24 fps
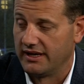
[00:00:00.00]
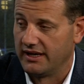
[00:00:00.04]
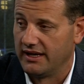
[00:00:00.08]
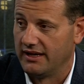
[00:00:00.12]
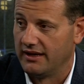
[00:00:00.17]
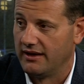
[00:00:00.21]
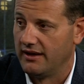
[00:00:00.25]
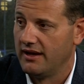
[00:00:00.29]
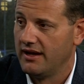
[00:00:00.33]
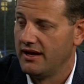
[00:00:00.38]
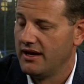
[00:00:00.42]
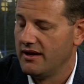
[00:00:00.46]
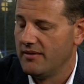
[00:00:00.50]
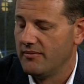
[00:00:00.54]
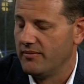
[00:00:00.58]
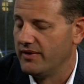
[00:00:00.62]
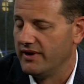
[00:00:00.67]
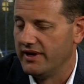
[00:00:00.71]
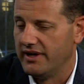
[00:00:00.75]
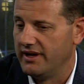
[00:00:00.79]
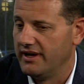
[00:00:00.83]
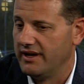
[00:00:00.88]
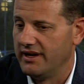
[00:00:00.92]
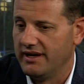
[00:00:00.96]
again,
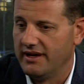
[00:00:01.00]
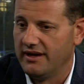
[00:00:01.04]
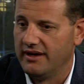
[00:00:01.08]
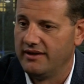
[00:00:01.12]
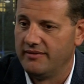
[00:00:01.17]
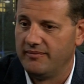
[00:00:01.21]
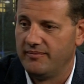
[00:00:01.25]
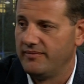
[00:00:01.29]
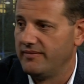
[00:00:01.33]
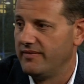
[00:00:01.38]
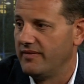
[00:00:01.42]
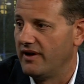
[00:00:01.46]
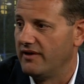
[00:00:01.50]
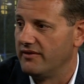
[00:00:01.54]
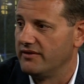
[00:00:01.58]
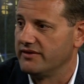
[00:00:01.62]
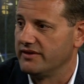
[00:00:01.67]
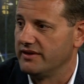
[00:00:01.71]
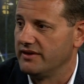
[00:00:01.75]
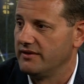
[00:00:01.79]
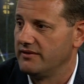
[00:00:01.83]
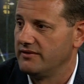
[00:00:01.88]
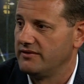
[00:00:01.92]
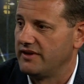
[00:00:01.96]
but uh,
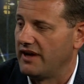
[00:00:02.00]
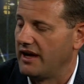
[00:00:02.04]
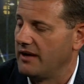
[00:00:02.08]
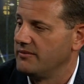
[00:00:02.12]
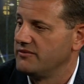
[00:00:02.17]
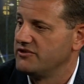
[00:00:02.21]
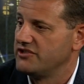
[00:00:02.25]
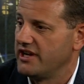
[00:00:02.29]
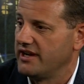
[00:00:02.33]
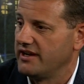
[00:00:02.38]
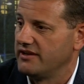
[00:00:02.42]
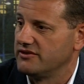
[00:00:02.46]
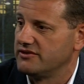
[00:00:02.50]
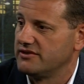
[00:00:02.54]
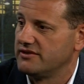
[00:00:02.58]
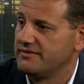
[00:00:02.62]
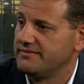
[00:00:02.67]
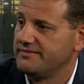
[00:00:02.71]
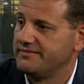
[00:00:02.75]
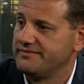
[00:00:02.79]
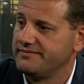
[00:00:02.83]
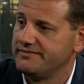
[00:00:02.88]
obviously time changed.